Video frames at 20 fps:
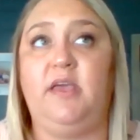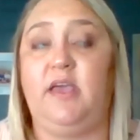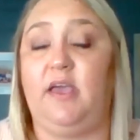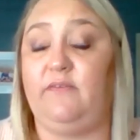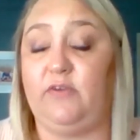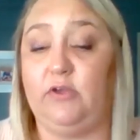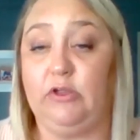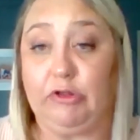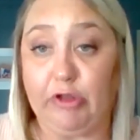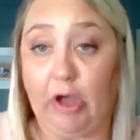
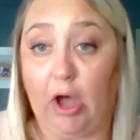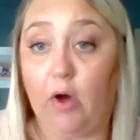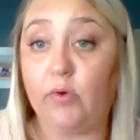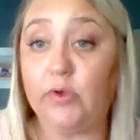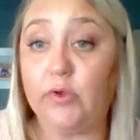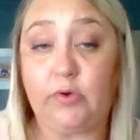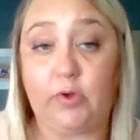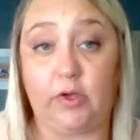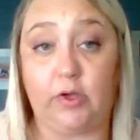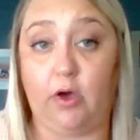if you don't,
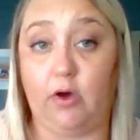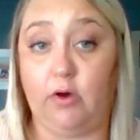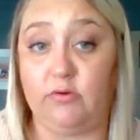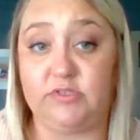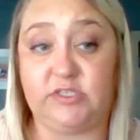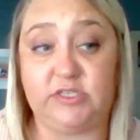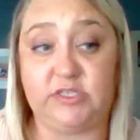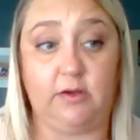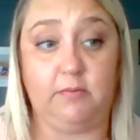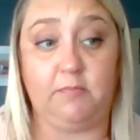you can go
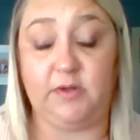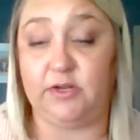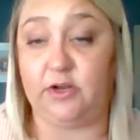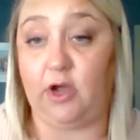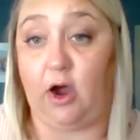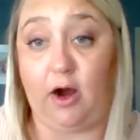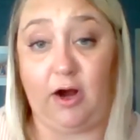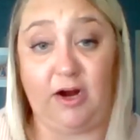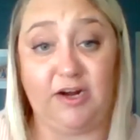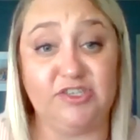to
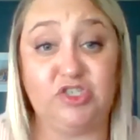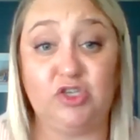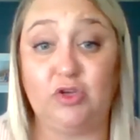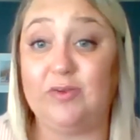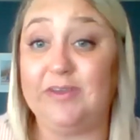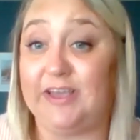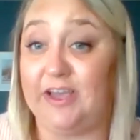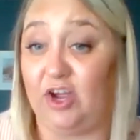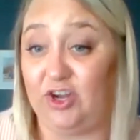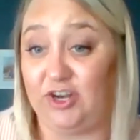Menards, you
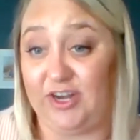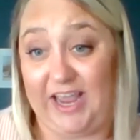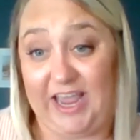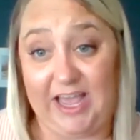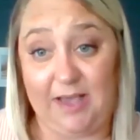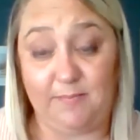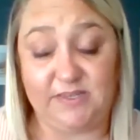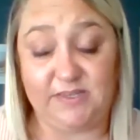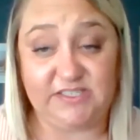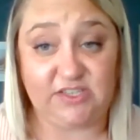can get on
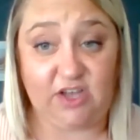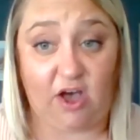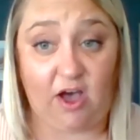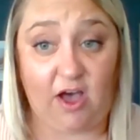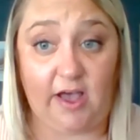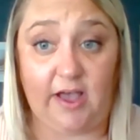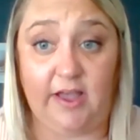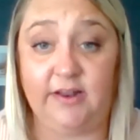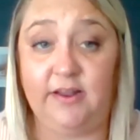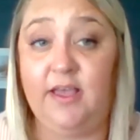
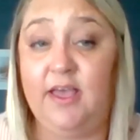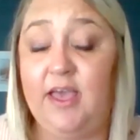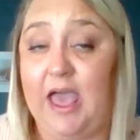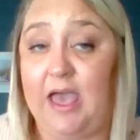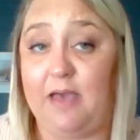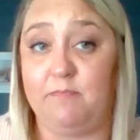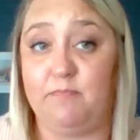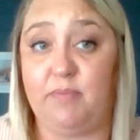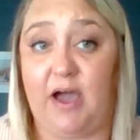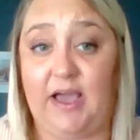Amazon
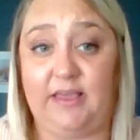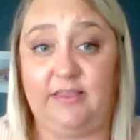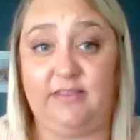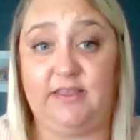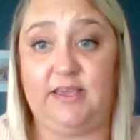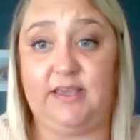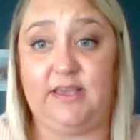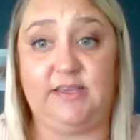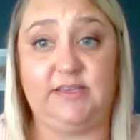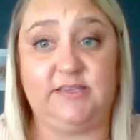and buy
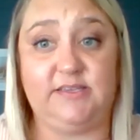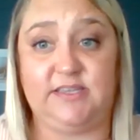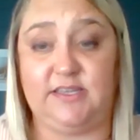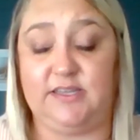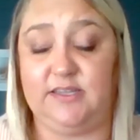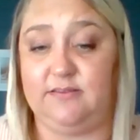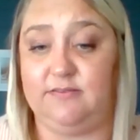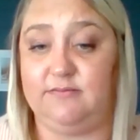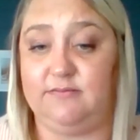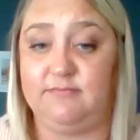these,
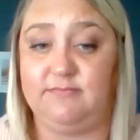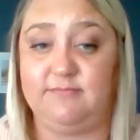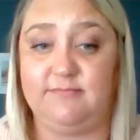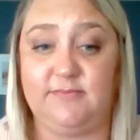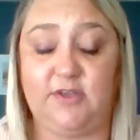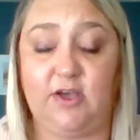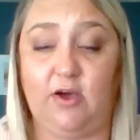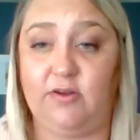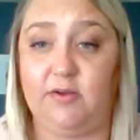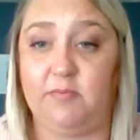and
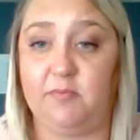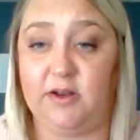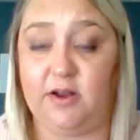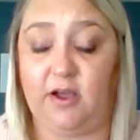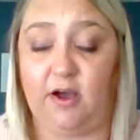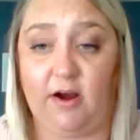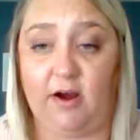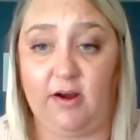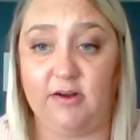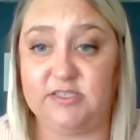go to
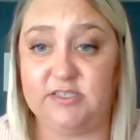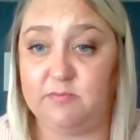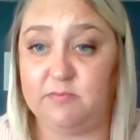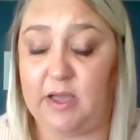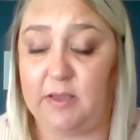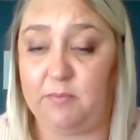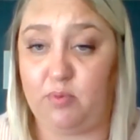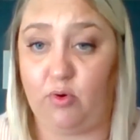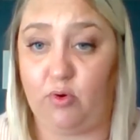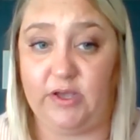Menards and
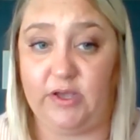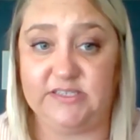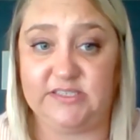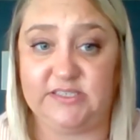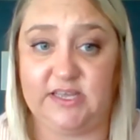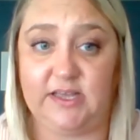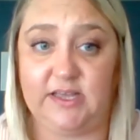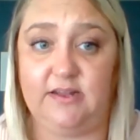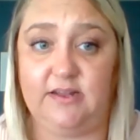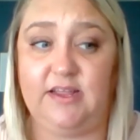buy
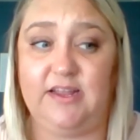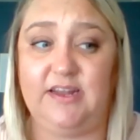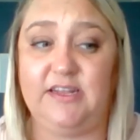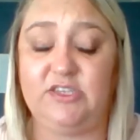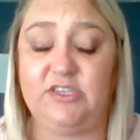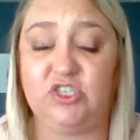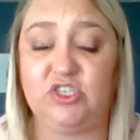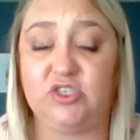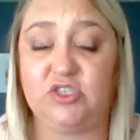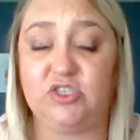poison. And
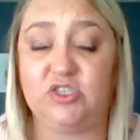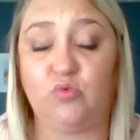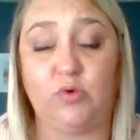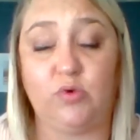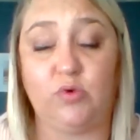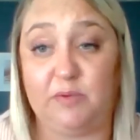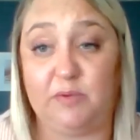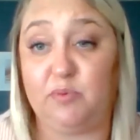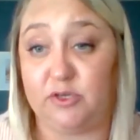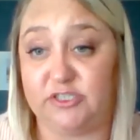it just
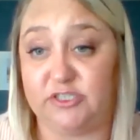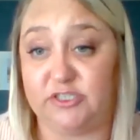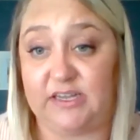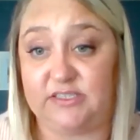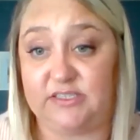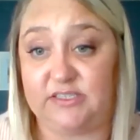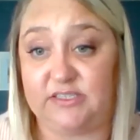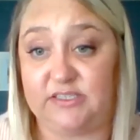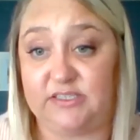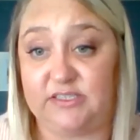really
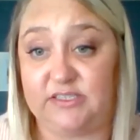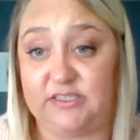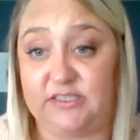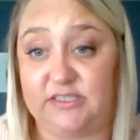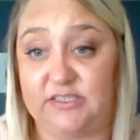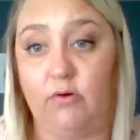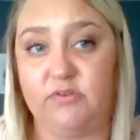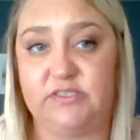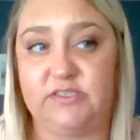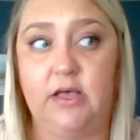protects the
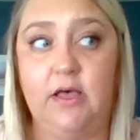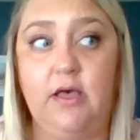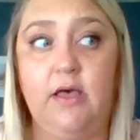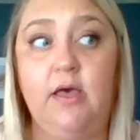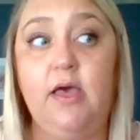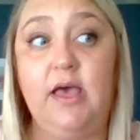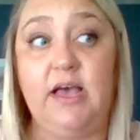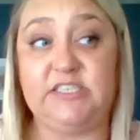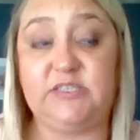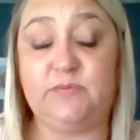house,
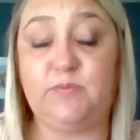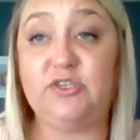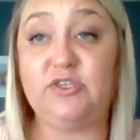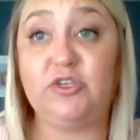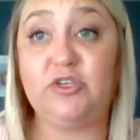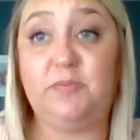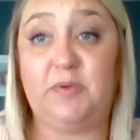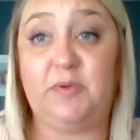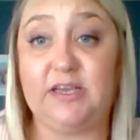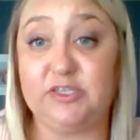especially
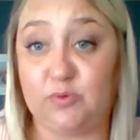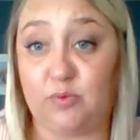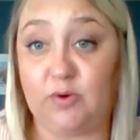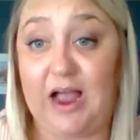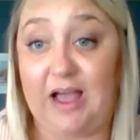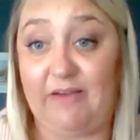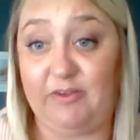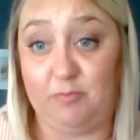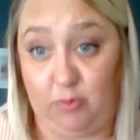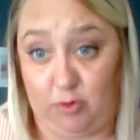because we're
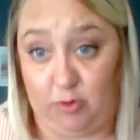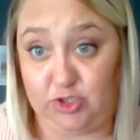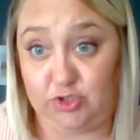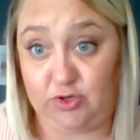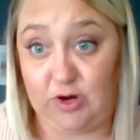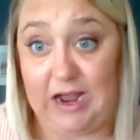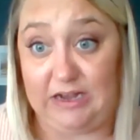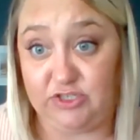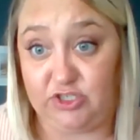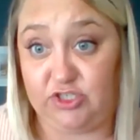having more
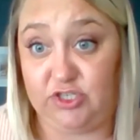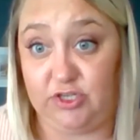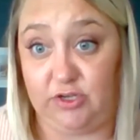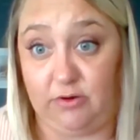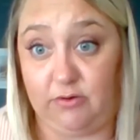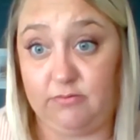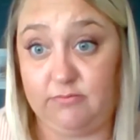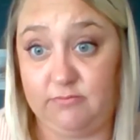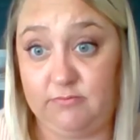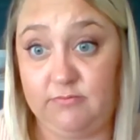trash
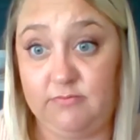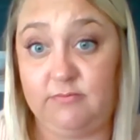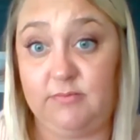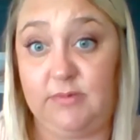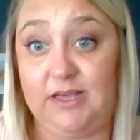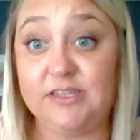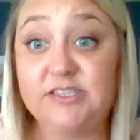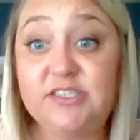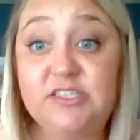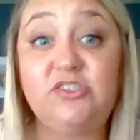too.
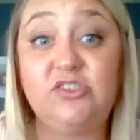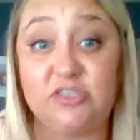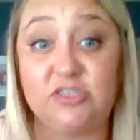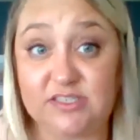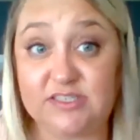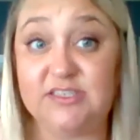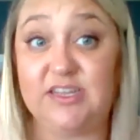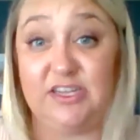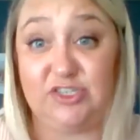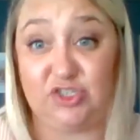It's
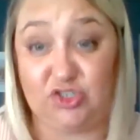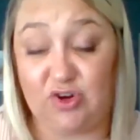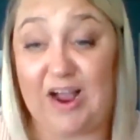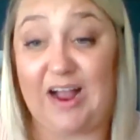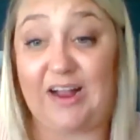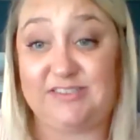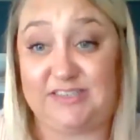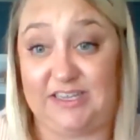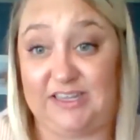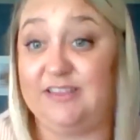just
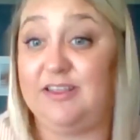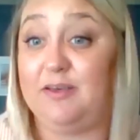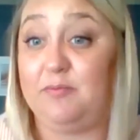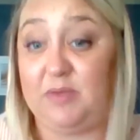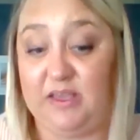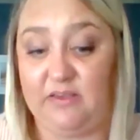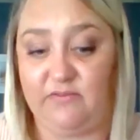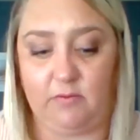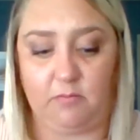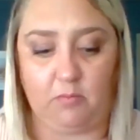attracting
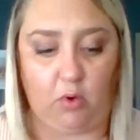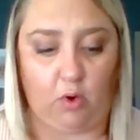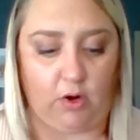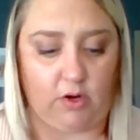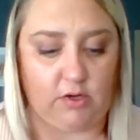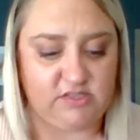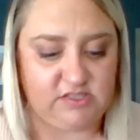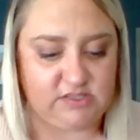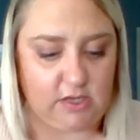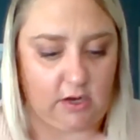them even
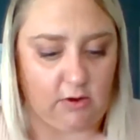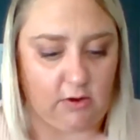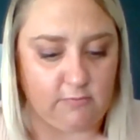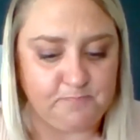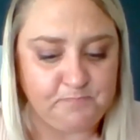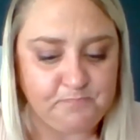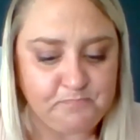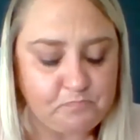more. So